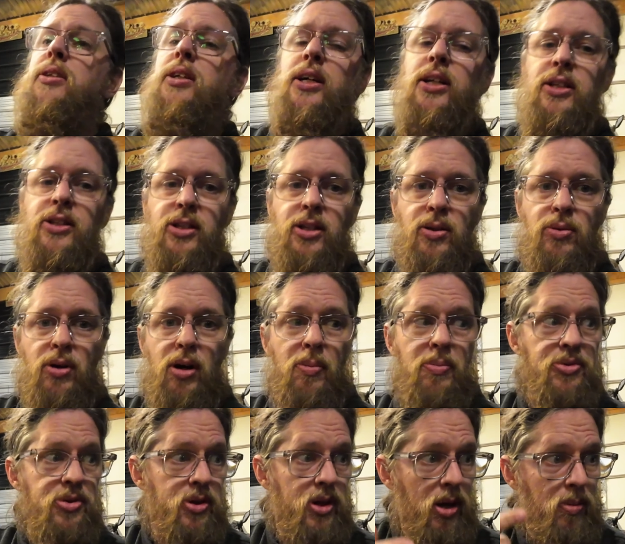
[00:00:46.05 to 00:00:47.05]
get it to go up,
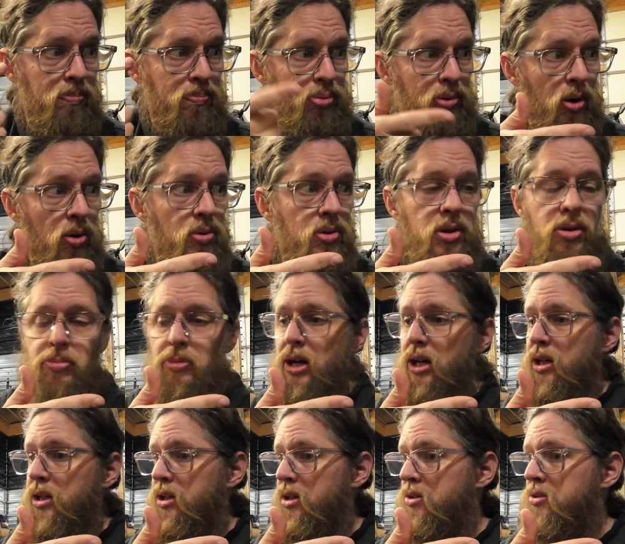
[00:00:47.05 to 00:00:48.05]
so they broke the
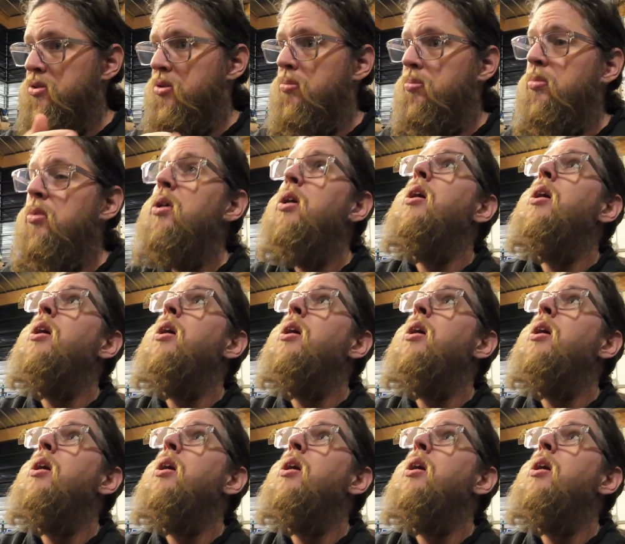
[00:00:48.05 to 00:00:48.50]
mechanism,